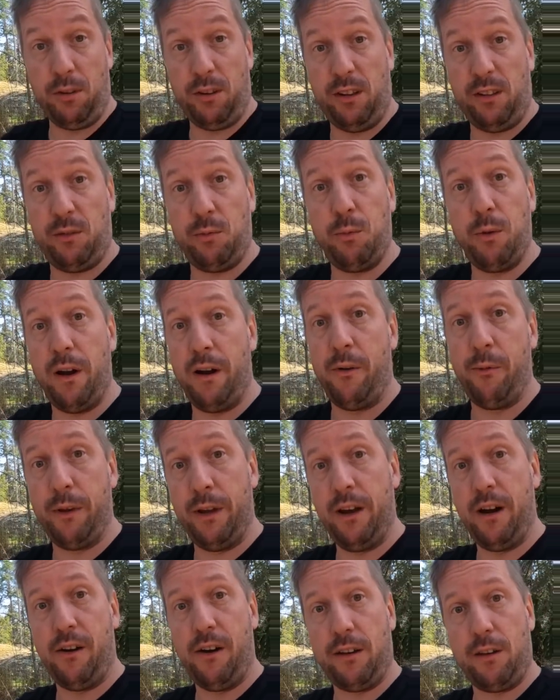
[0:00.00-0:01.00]
this where
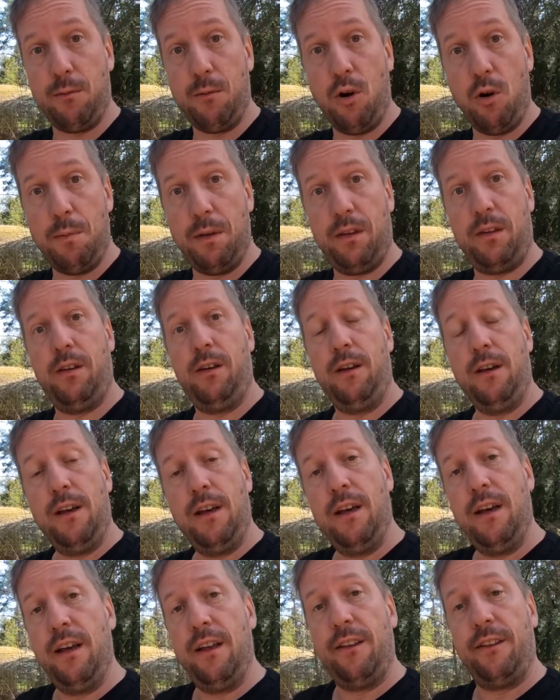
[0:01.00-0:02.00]
we are at the moment.
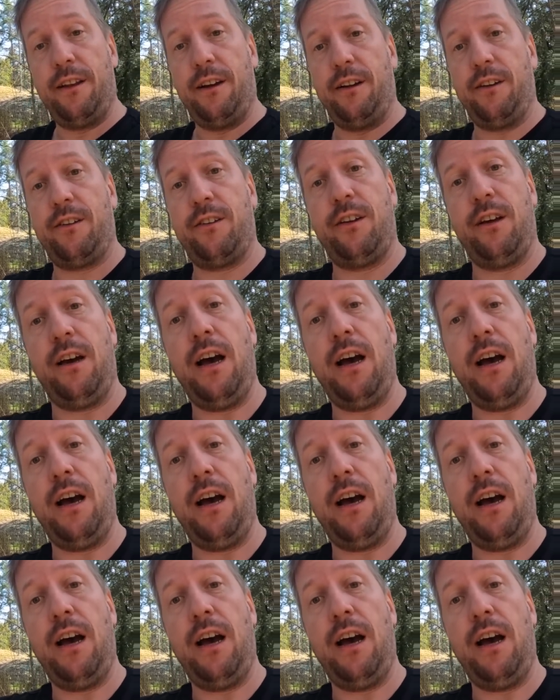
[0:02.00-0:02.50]
There's an